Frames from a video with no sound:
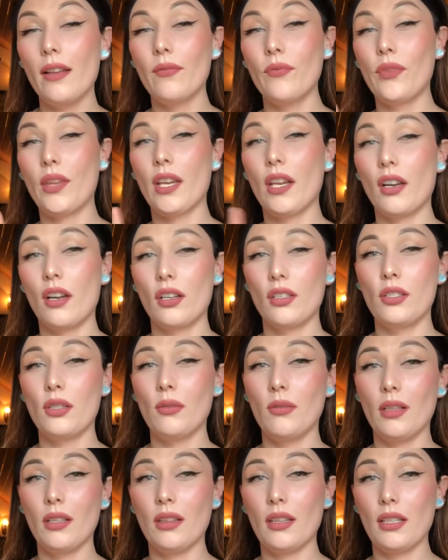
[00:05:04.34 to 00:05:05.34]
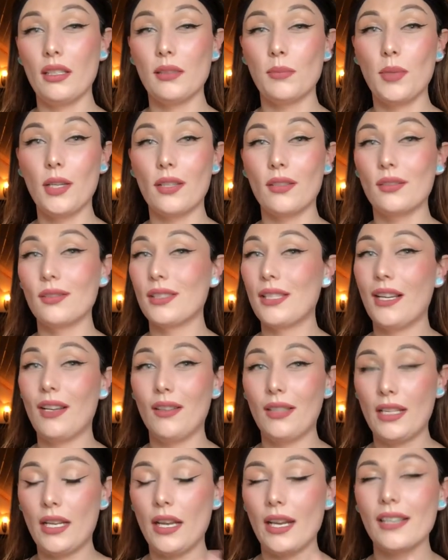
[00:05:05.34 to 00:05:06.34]
and they're doing these bottles now,
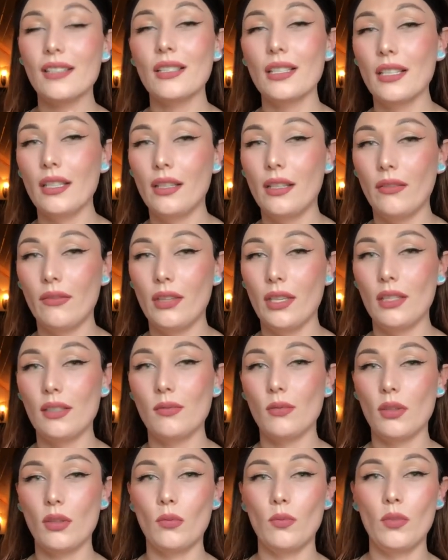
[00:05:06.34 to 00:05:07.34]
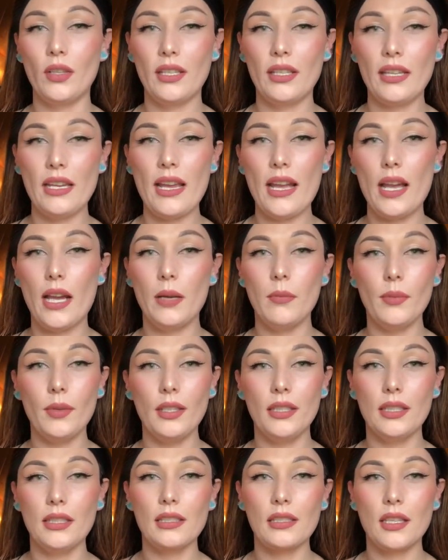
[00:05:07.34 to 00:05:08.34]
and I actually love these with the wooden cap
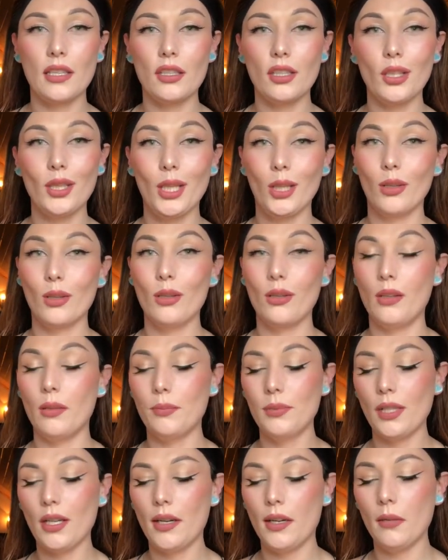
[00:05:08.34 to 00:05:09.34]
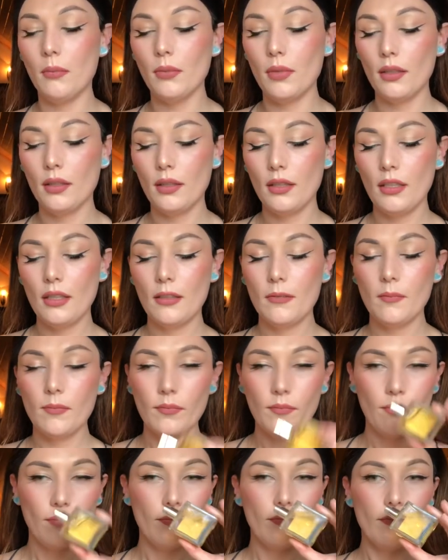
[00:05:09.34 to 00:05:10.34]
and it's got the logo up top.
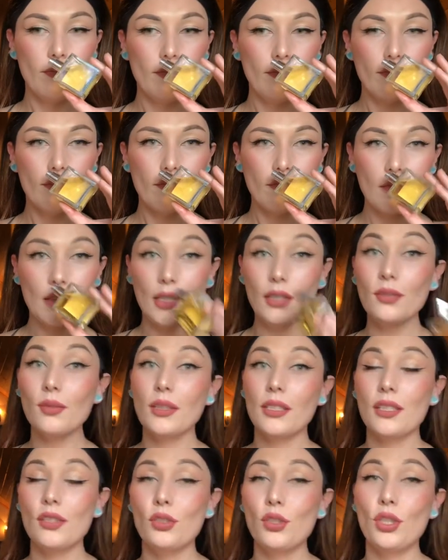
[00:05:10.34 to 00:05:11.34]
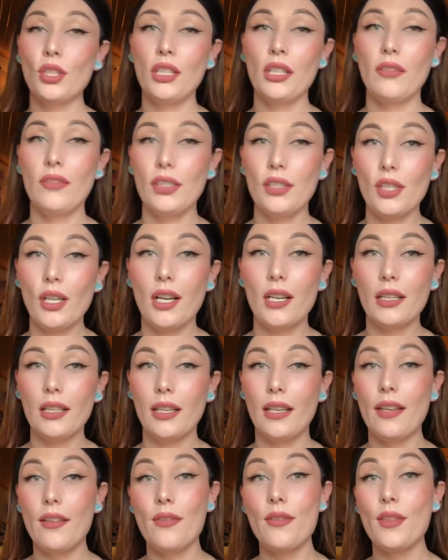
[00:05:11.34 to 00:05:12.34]
This one is Geneva
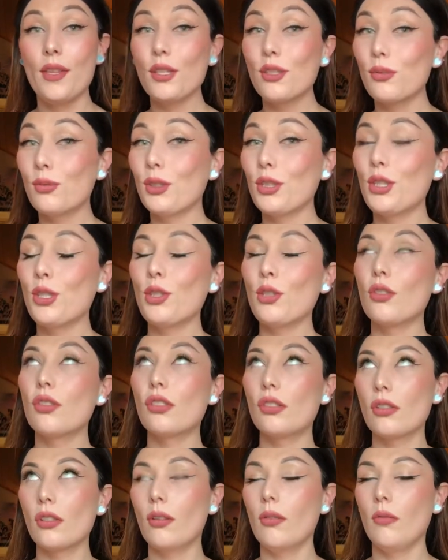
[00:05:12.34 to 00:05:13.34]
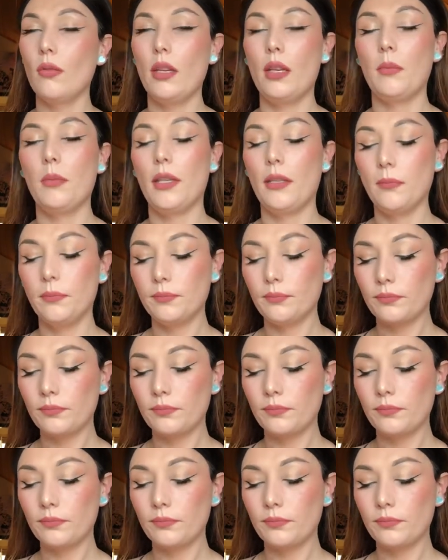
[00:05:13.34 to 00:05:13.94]
Chocolate and this one is so yummy.